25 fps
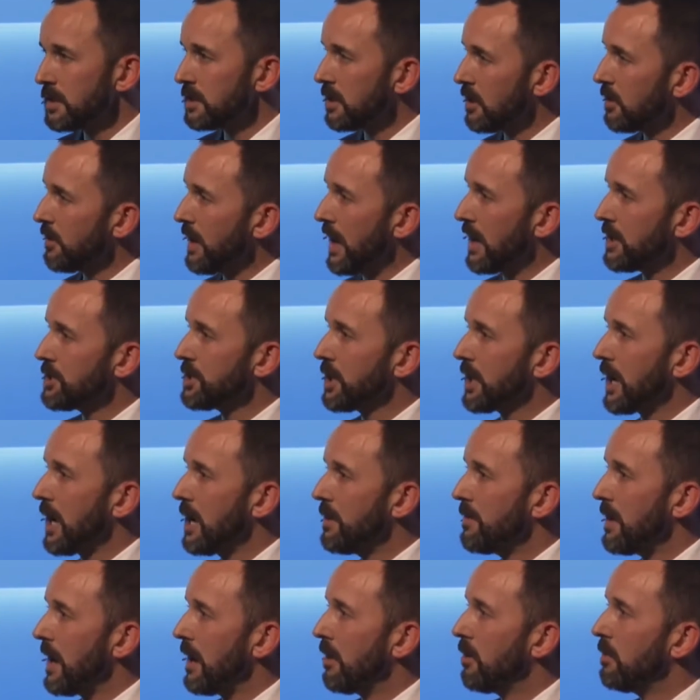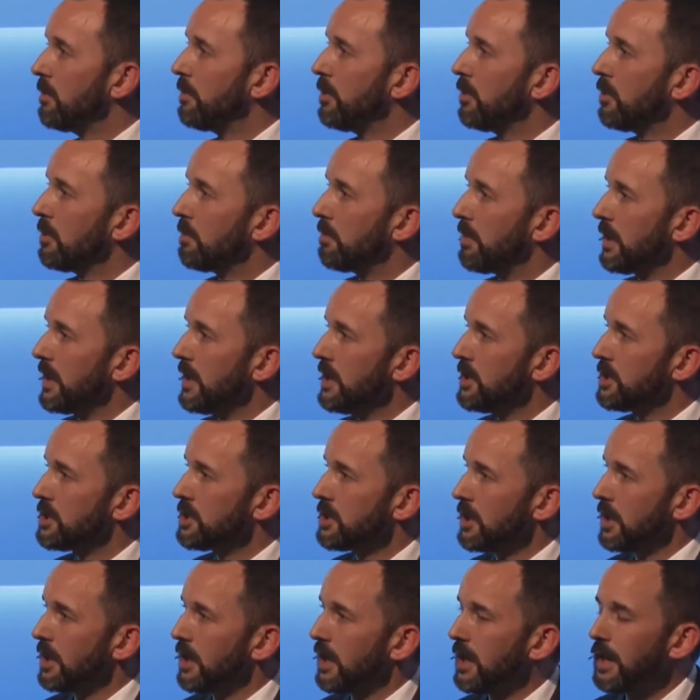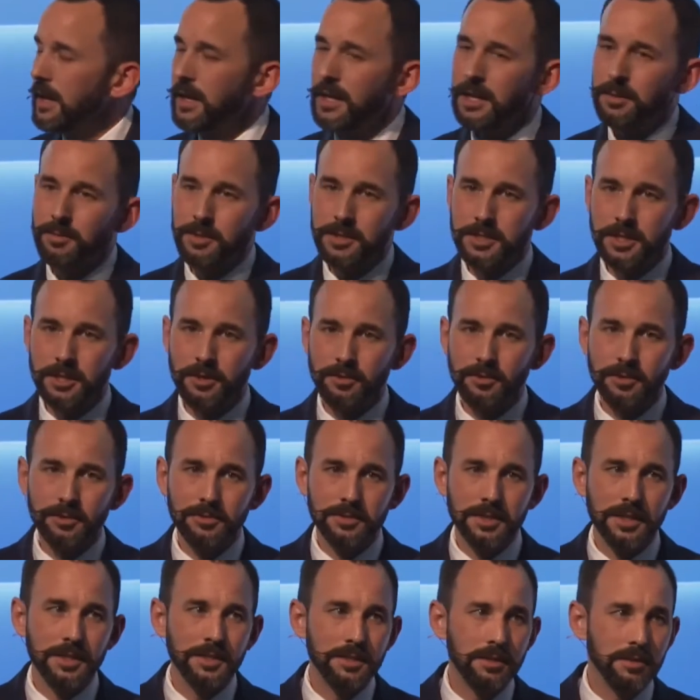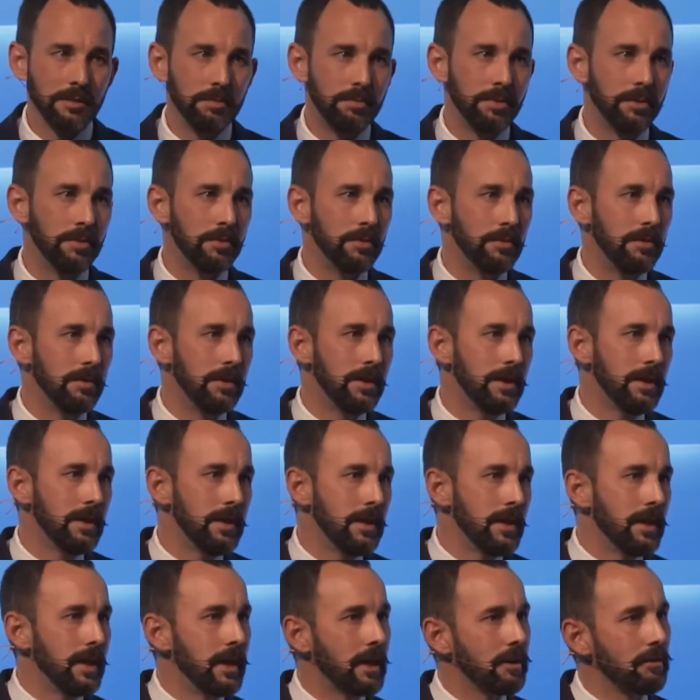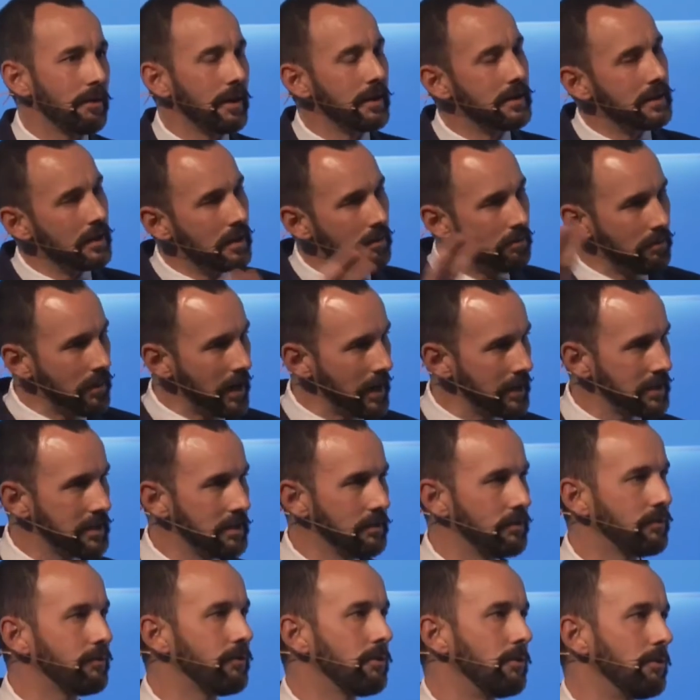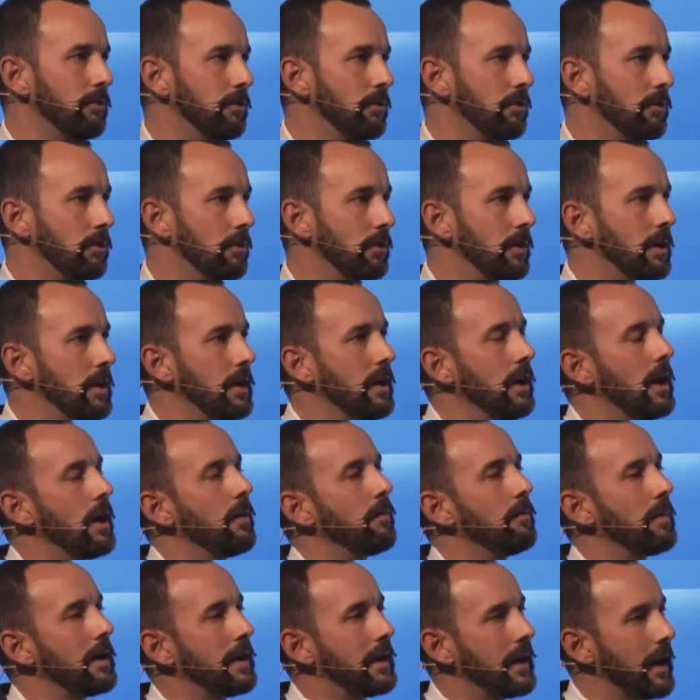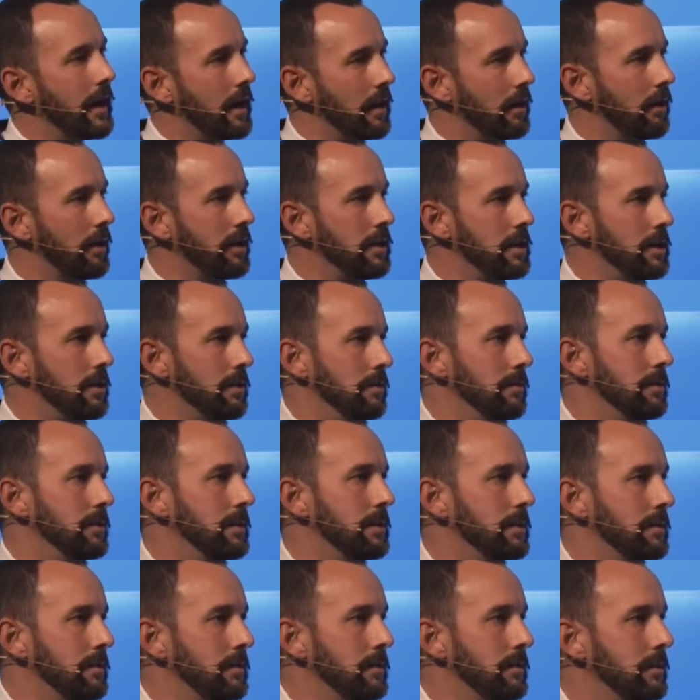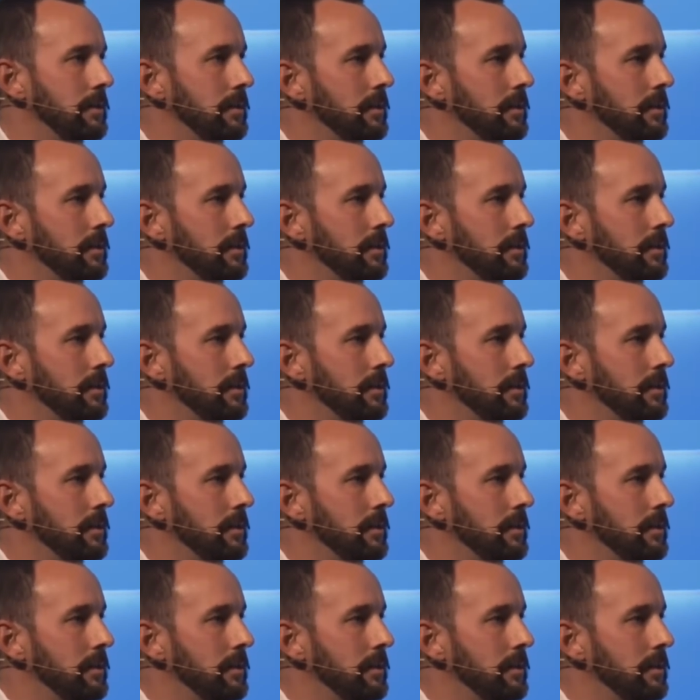So the manager came out and poured bleach and cleaning materials into the pool. It created a massive furore and made headline news.